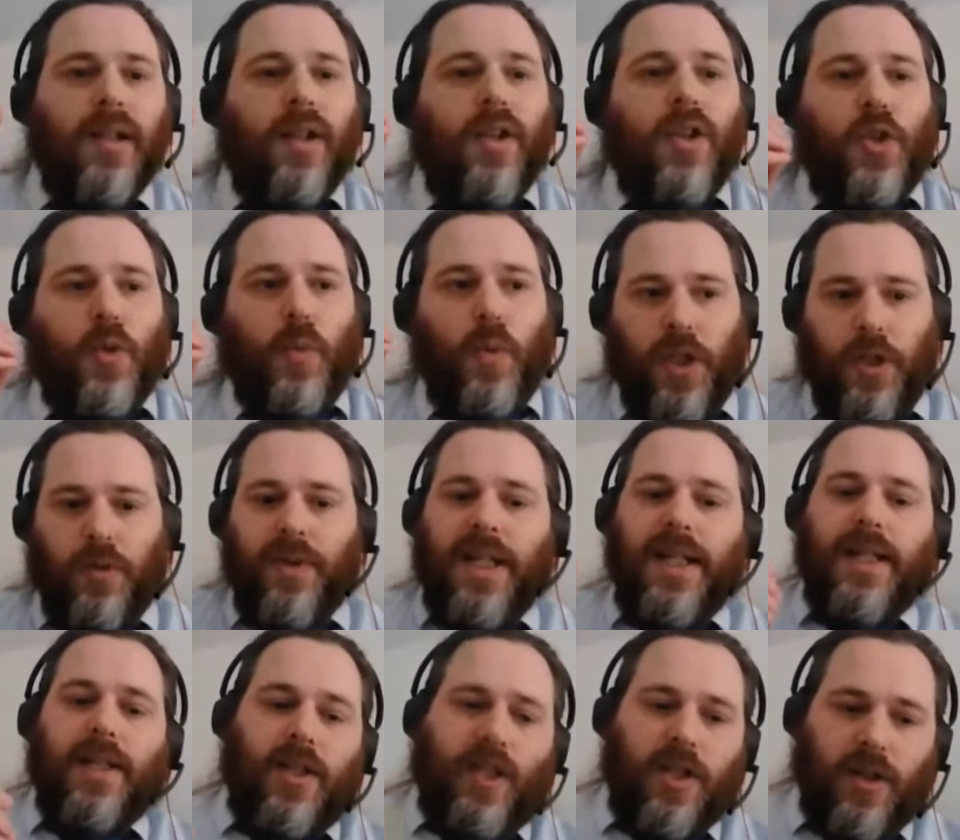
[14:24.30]
So what you
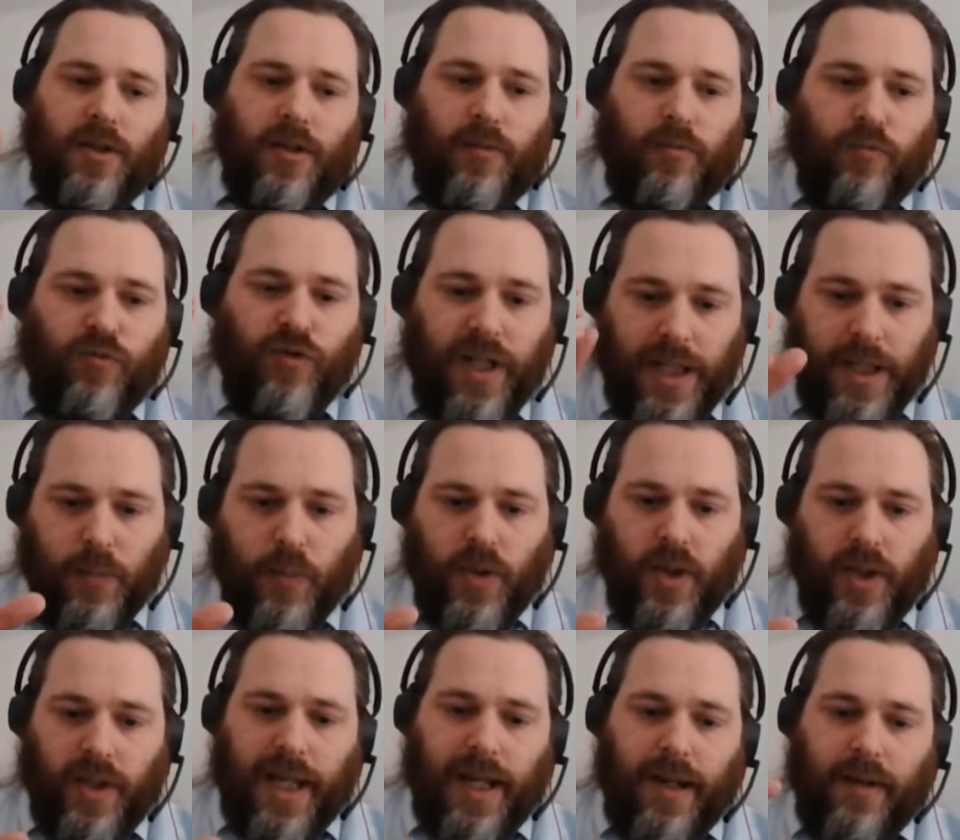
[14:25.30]
need to really
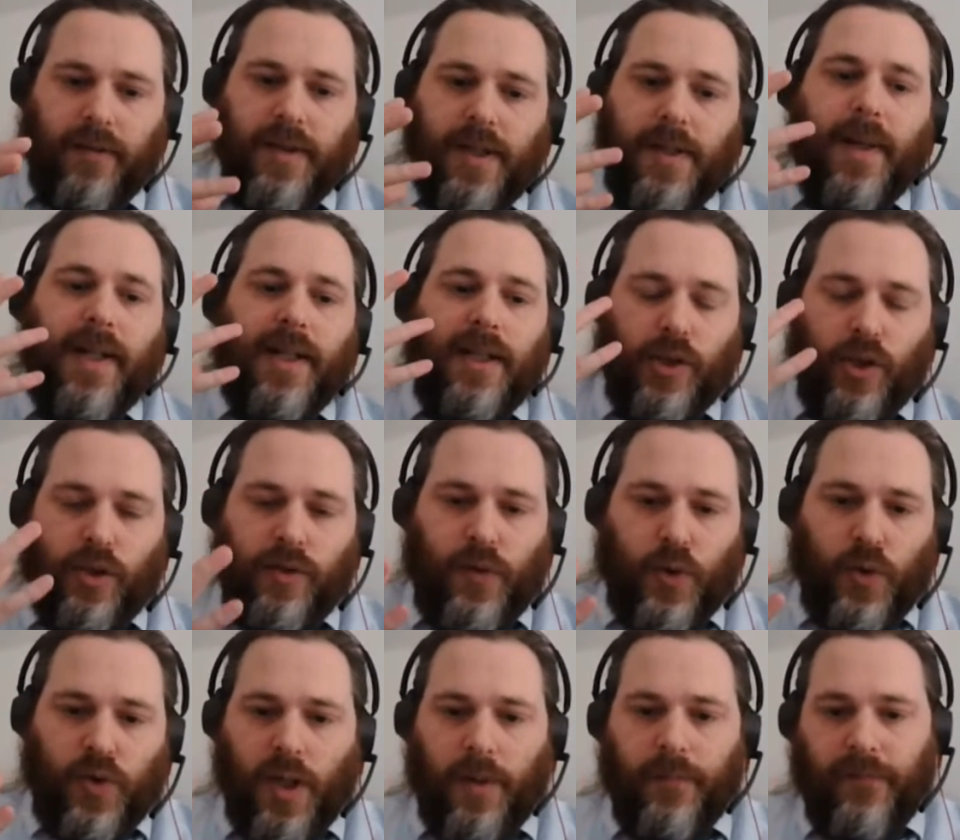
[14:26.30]
work out and spend a lot of
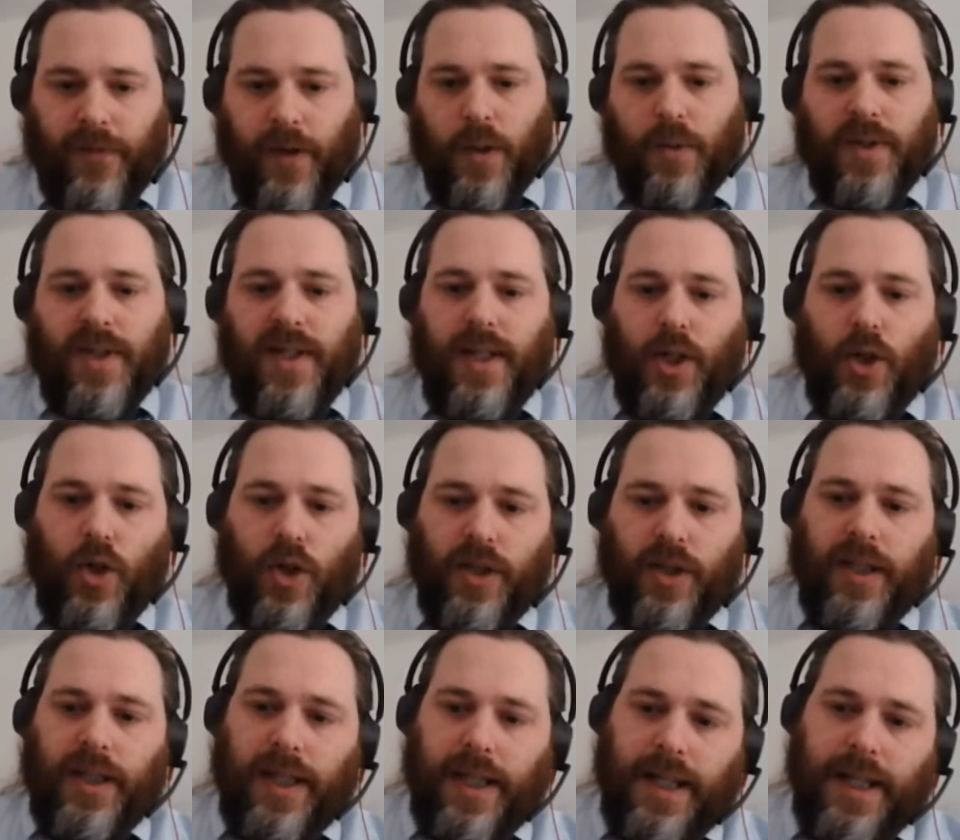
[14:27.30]
your time focusing
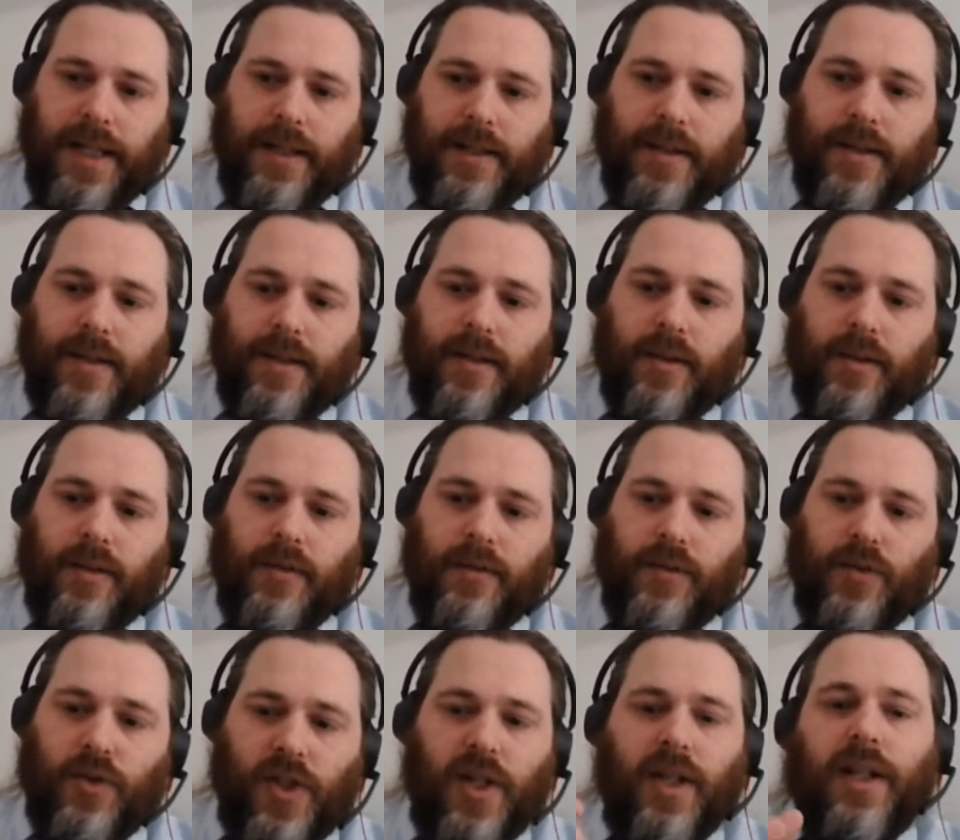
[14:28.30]
on is
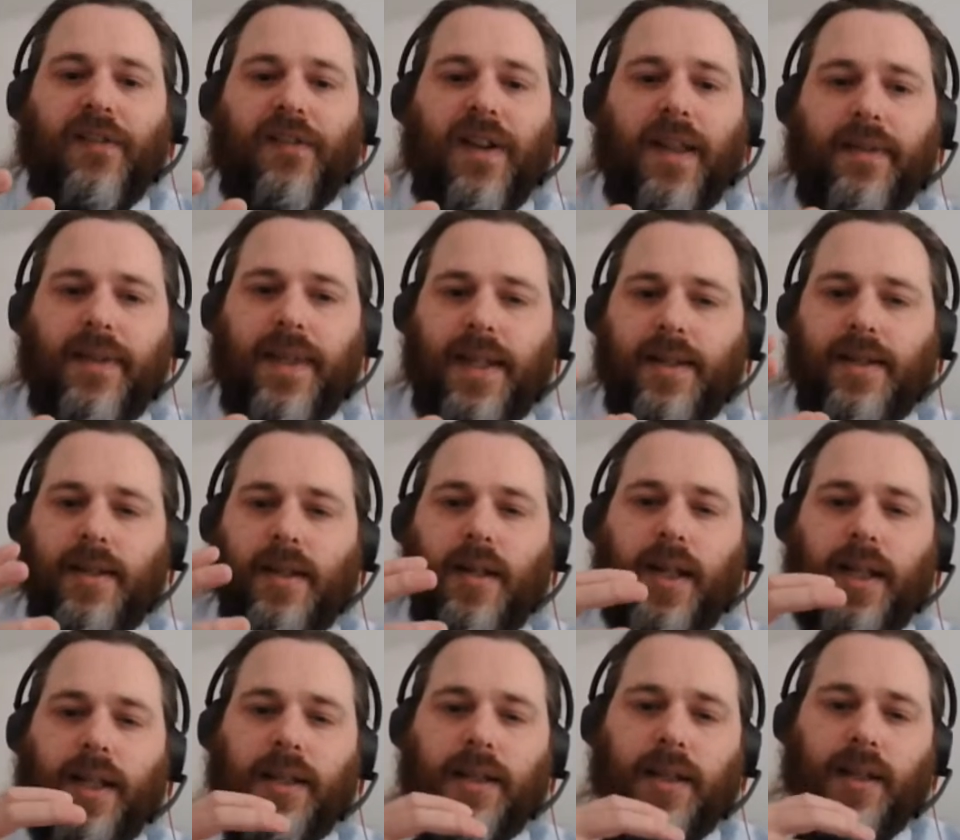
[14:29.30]
certainly around things
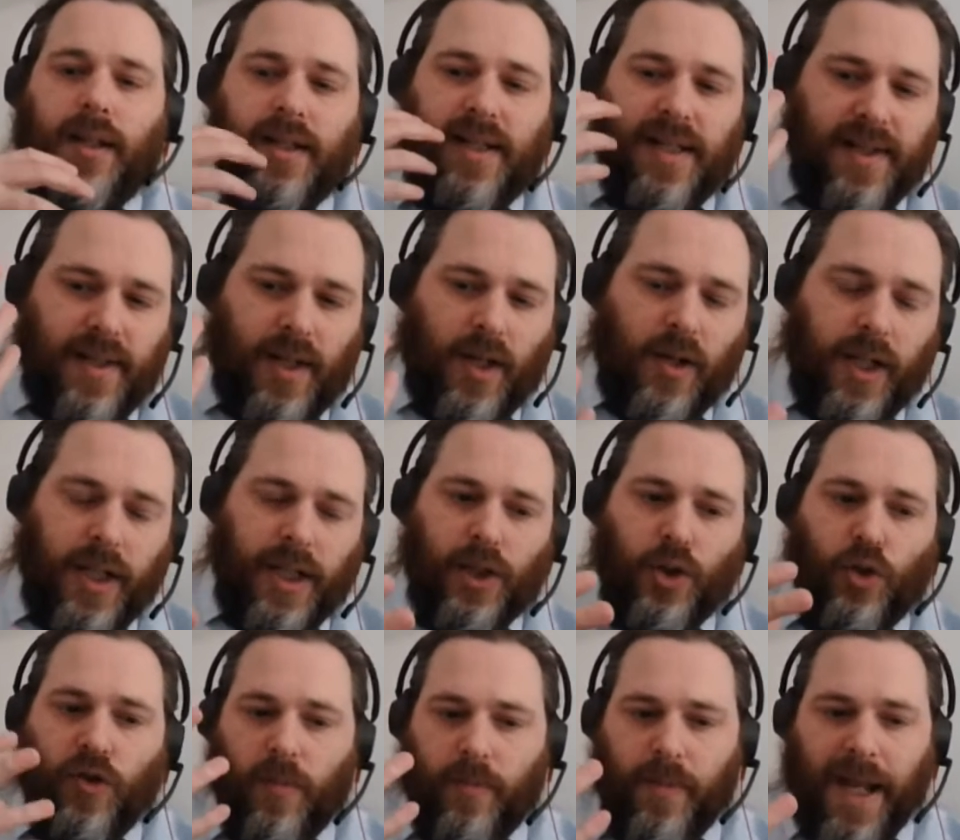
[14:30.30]
like a design
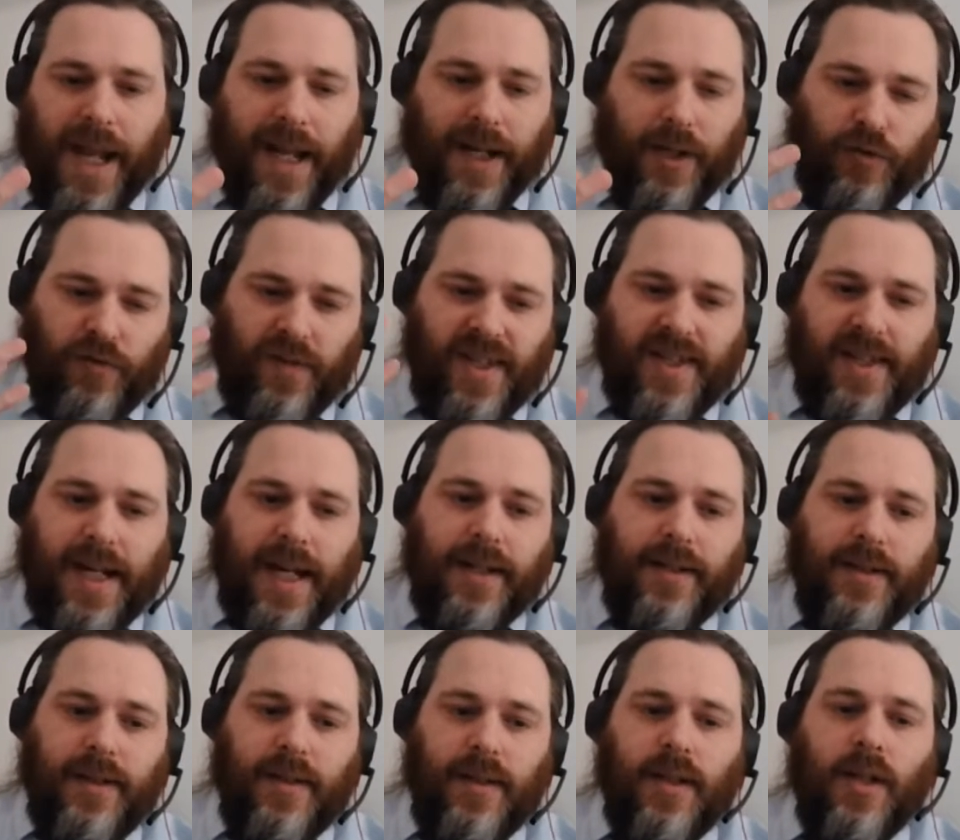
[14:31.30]
or a pattern or a
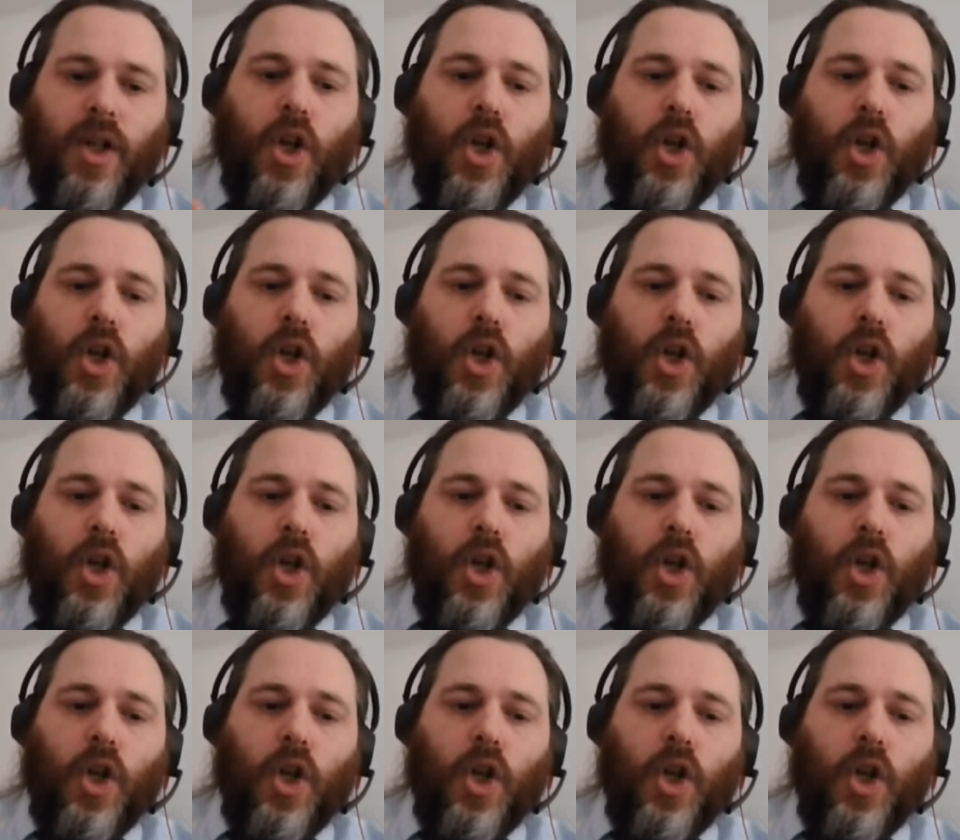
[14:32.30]
standard.